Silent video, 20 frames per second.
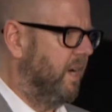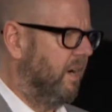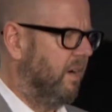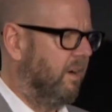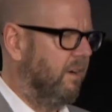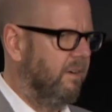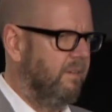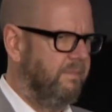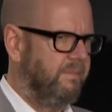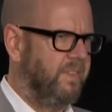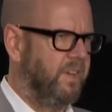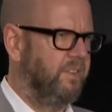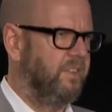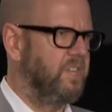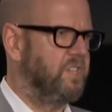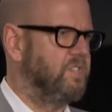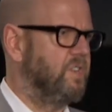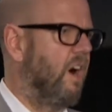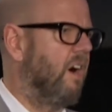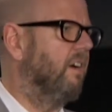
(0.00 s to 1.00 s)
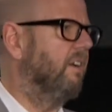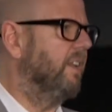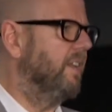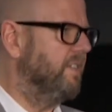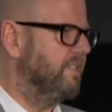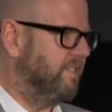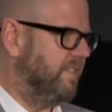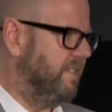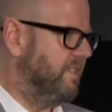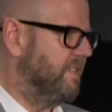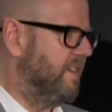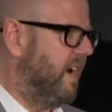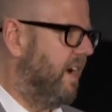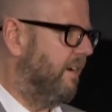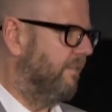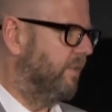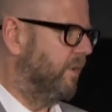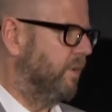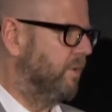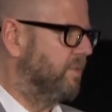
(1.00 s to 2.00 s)
there. They're the darlings at
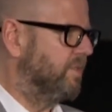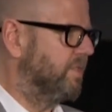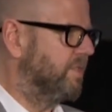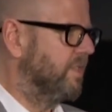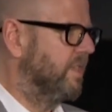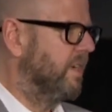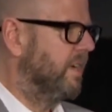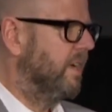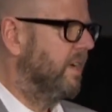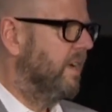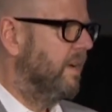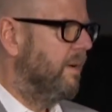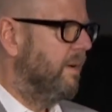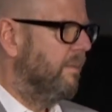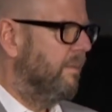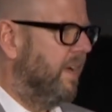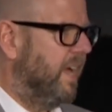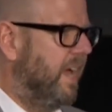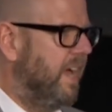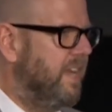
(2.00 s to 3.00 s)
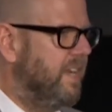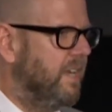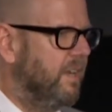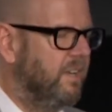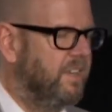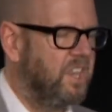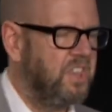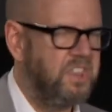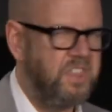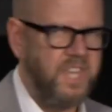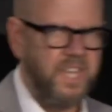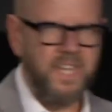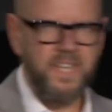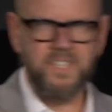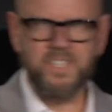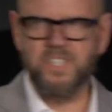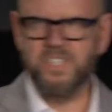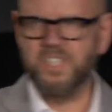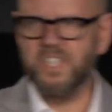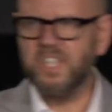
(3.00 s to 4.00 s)
Davos. And the thing
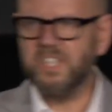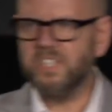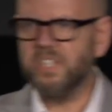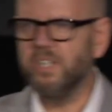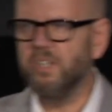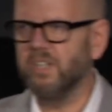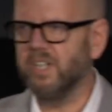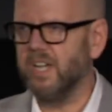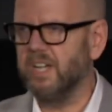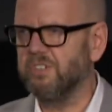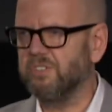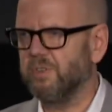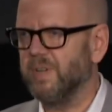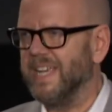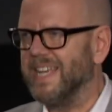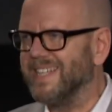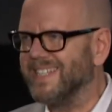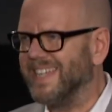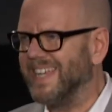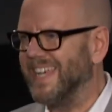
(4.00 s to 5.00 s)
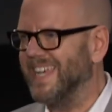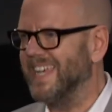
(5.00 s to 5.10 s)
is this little country has